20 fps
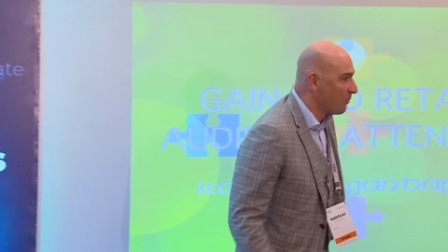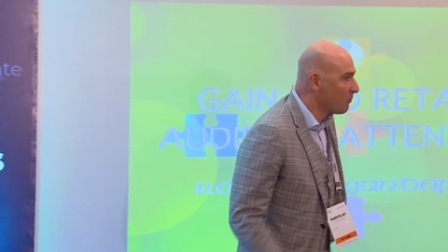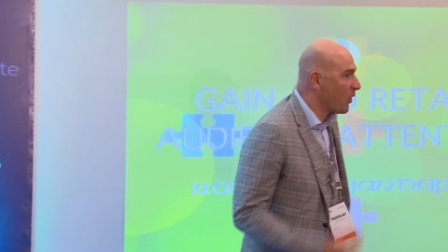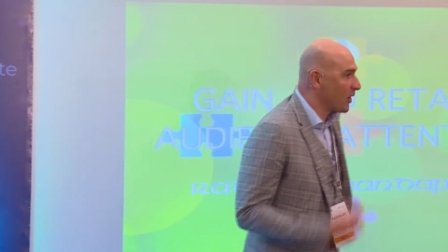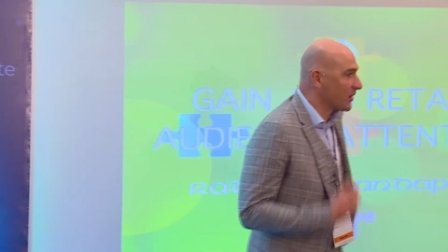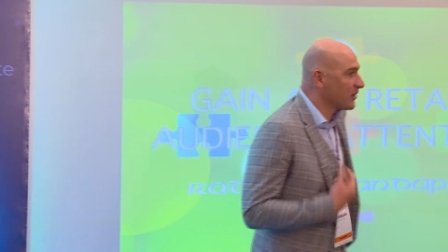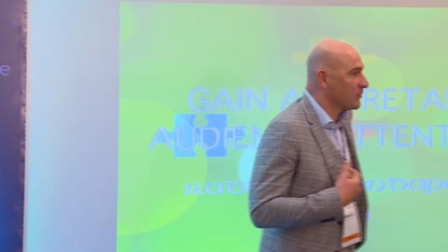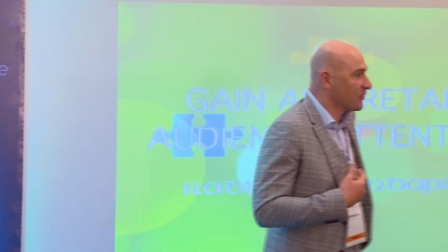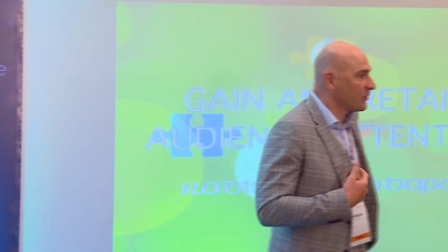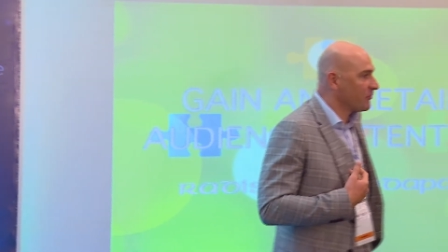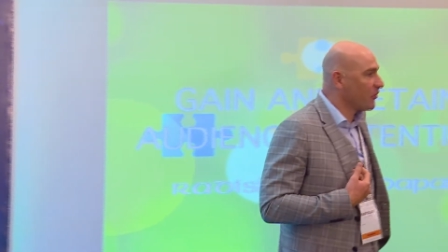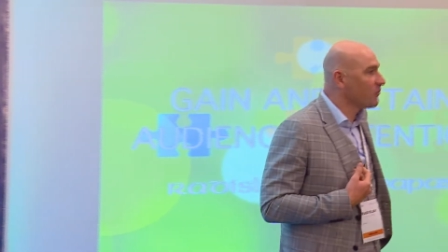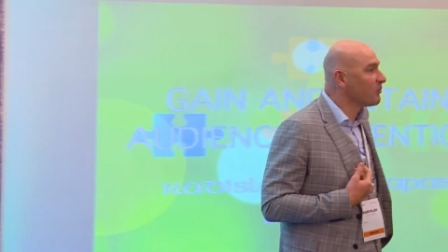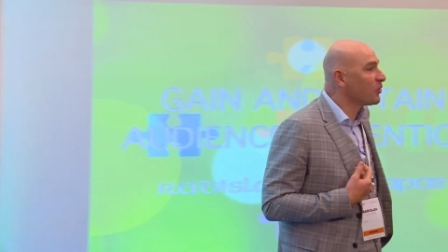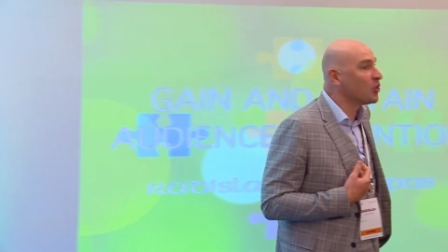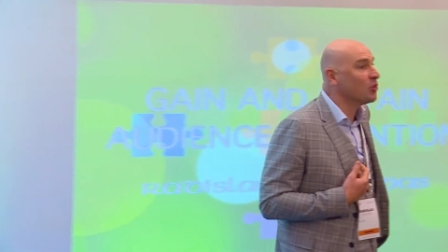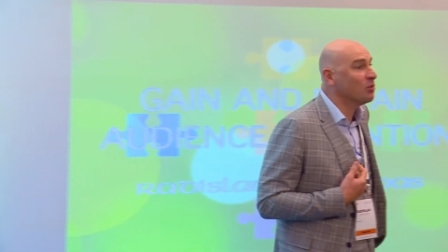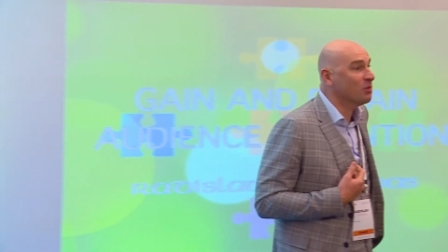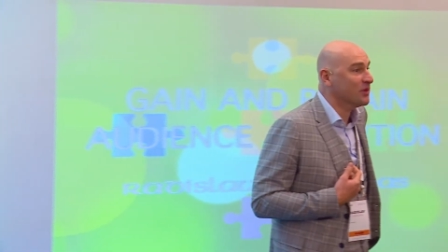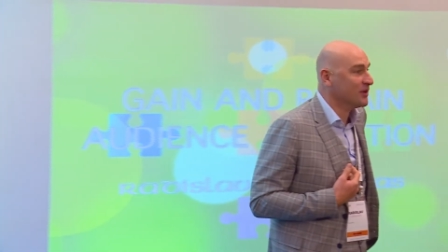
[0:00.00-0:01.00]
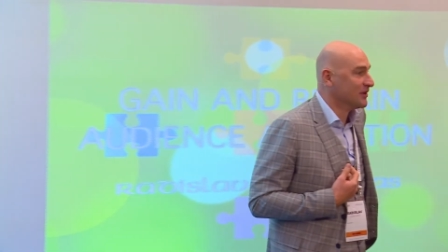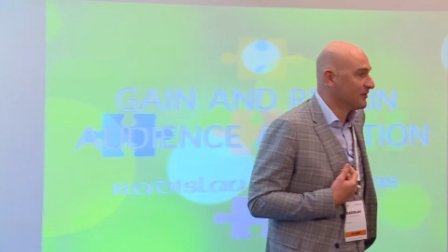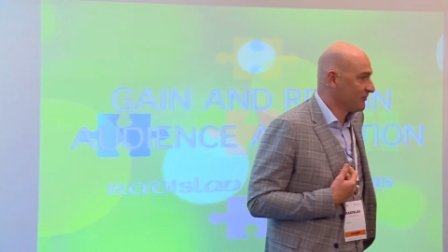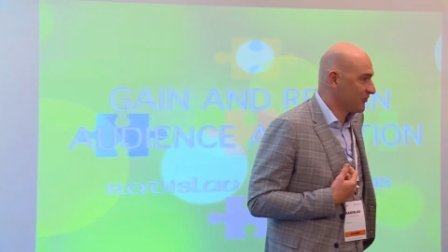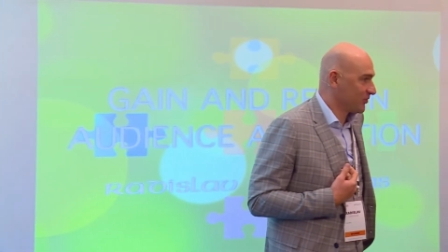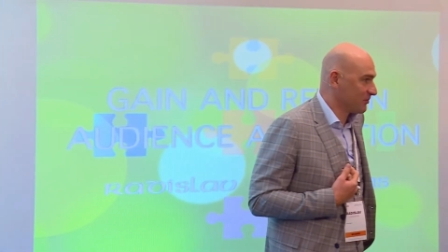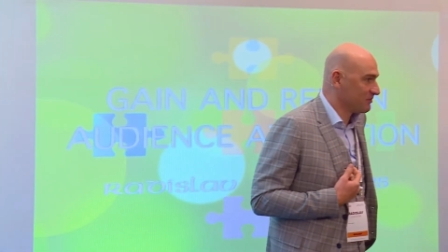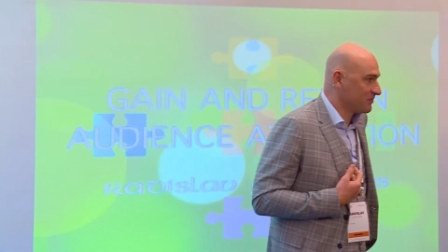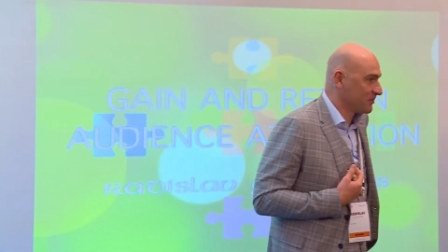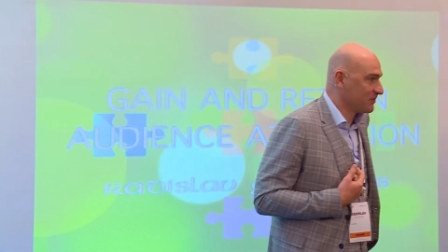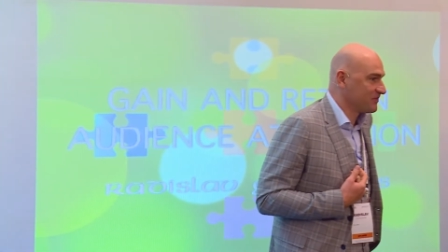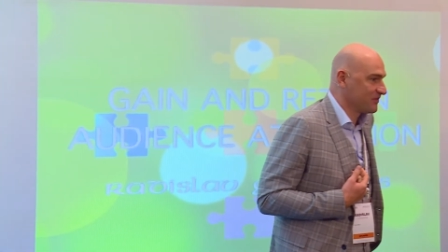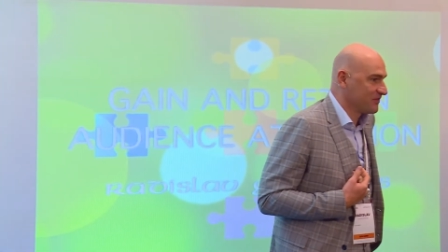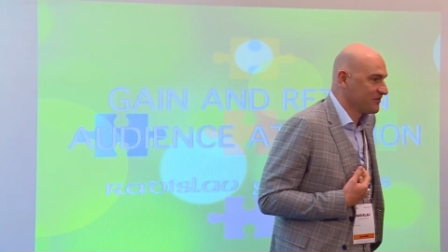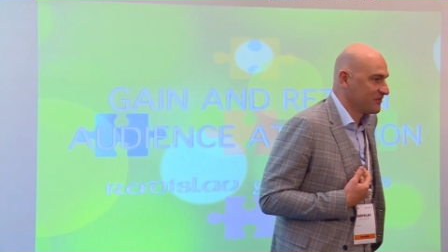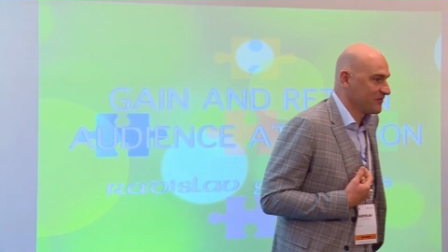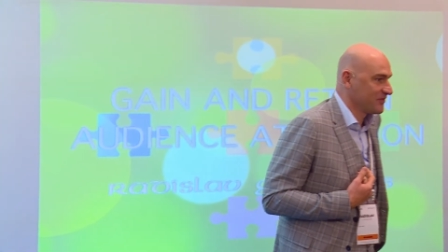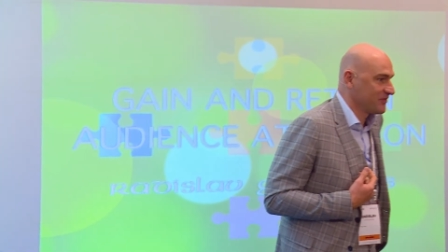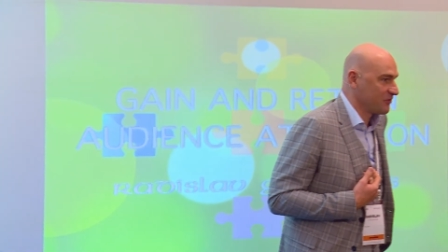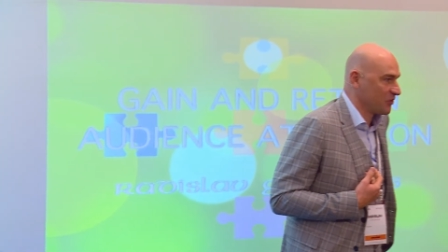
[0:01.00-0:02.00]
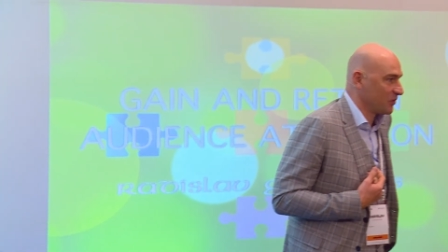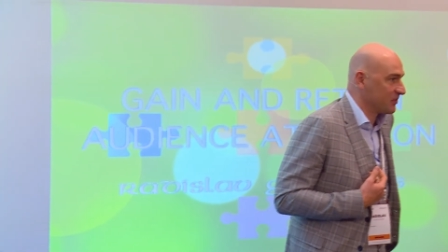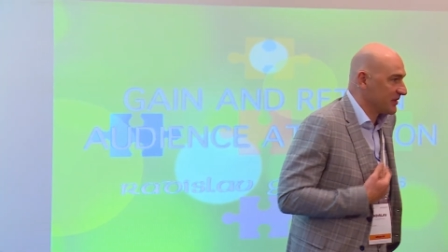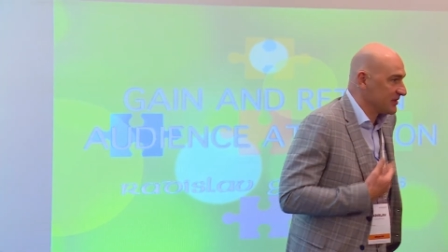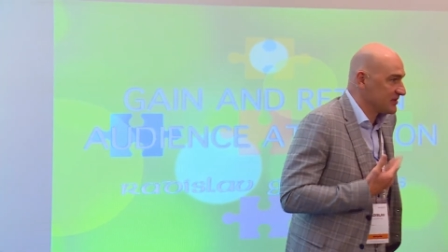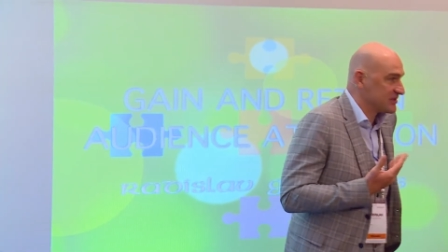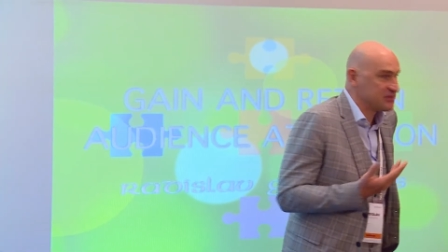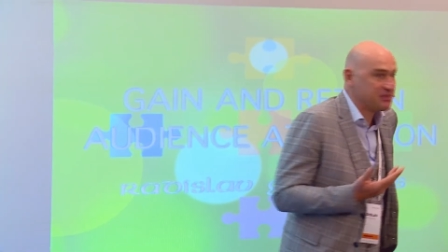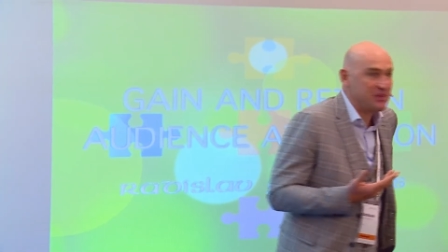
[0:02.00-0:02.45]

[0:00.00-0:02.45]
from what? From whom? From, from the